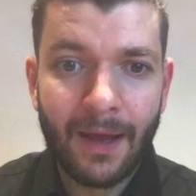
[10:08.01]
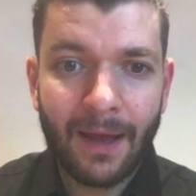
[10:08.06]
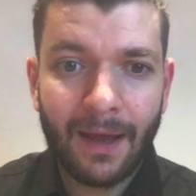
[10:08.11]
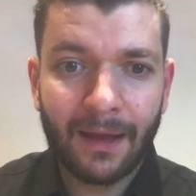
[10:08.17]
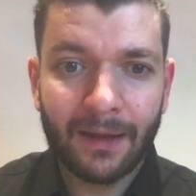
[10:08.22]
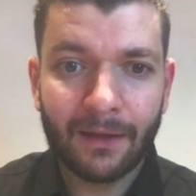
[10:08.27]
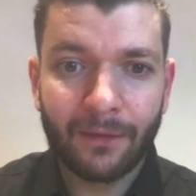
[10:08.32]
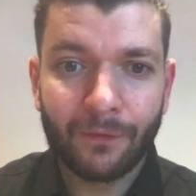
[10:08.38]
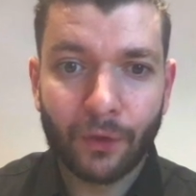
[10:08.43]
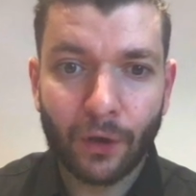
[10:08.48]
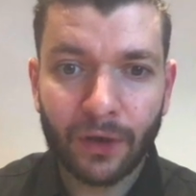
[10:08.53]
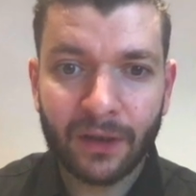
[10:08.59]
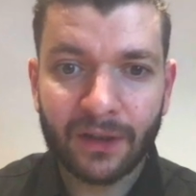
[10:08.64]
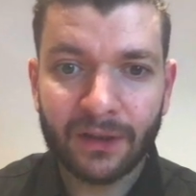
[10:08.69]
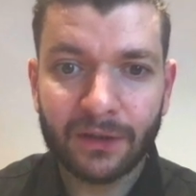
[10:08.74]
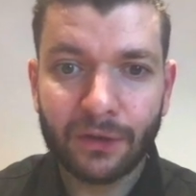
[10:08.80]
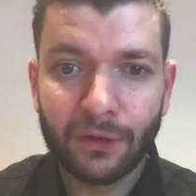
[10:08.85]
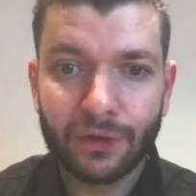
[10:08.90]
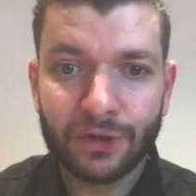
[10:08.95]
And the further
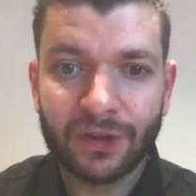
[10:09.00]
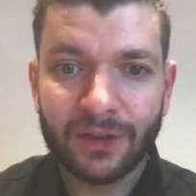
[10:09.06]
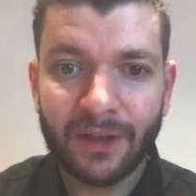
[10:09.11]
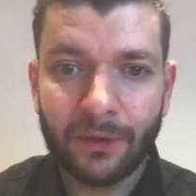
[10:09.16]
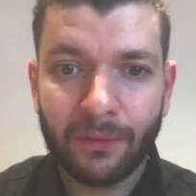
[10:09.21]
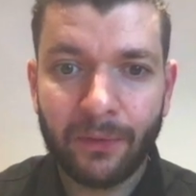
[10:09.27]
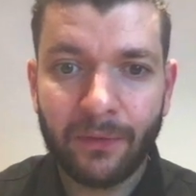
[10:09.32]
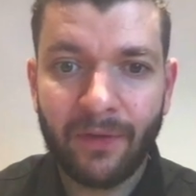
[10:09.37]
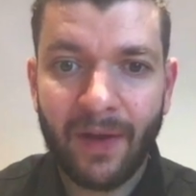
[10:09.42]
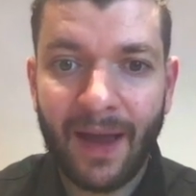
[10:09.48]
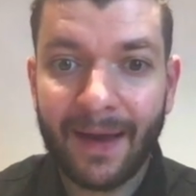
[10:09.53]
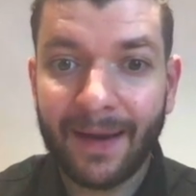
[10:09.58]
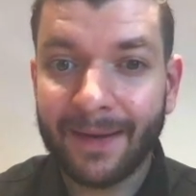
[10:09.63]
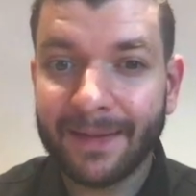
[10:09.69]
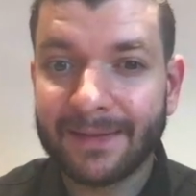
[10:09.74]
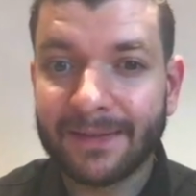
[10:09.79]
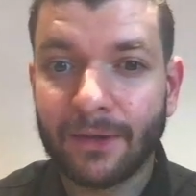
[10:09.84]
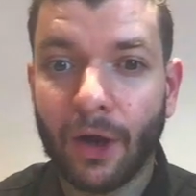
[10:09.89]
conclusion that we've had is